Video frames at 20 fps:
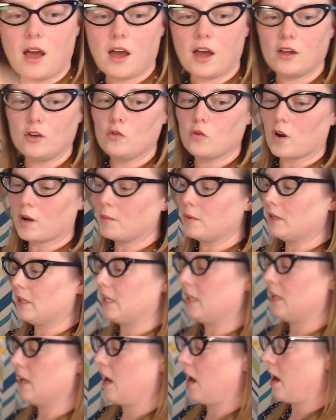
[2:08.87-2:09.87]

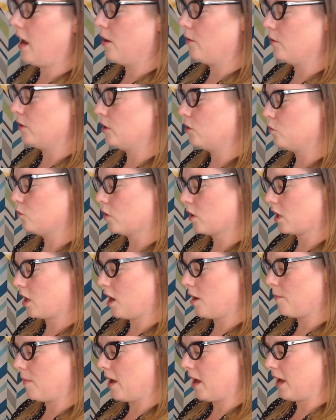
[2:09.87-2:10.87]
Normally I would work
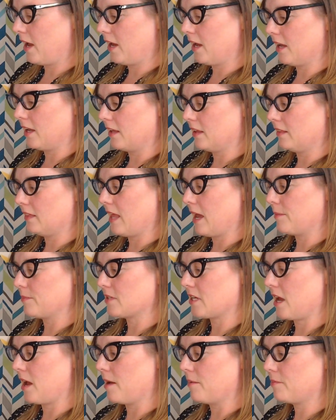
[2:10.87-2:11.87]
on my
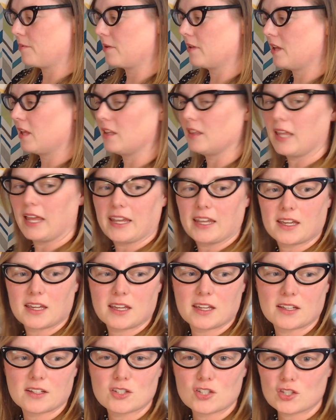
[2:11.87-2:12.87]
laptop like
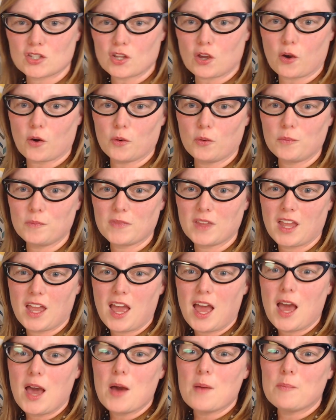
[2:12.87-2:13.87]
so,
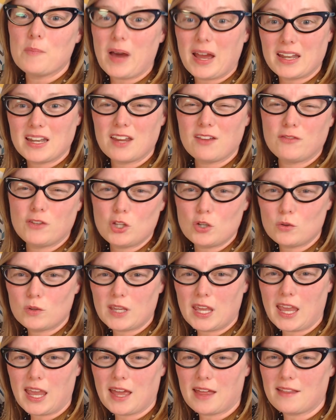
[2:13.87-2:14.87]
but if you
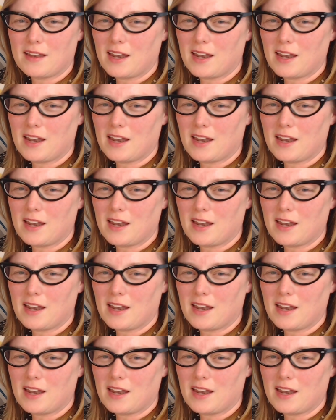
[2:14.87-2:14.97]
can